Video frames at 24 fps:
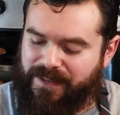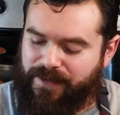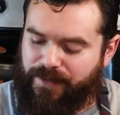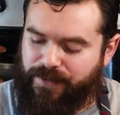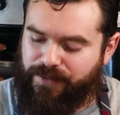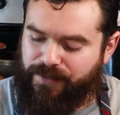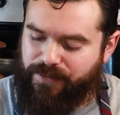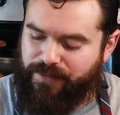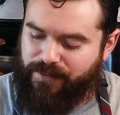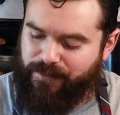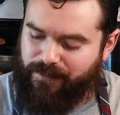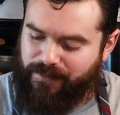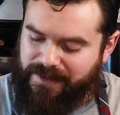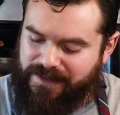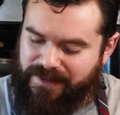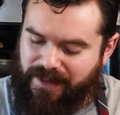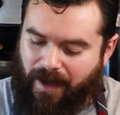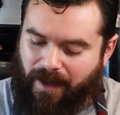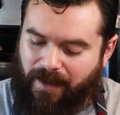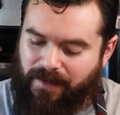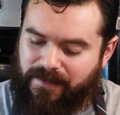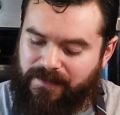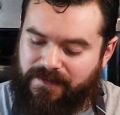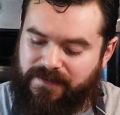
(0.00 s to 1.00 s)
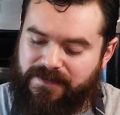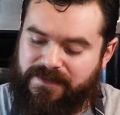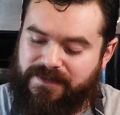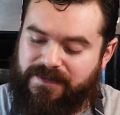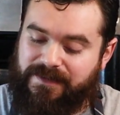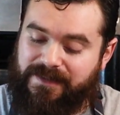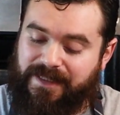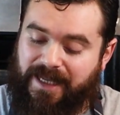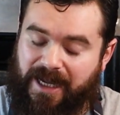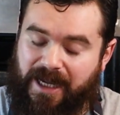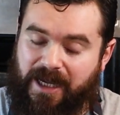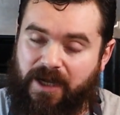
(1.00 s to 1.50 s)

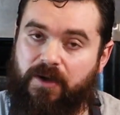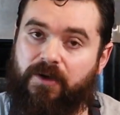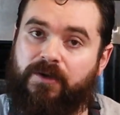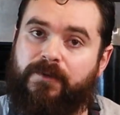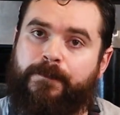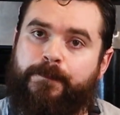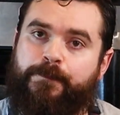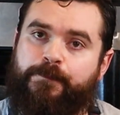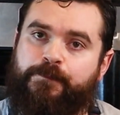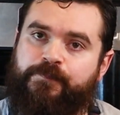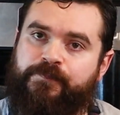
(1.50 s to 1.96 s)
$3. Now,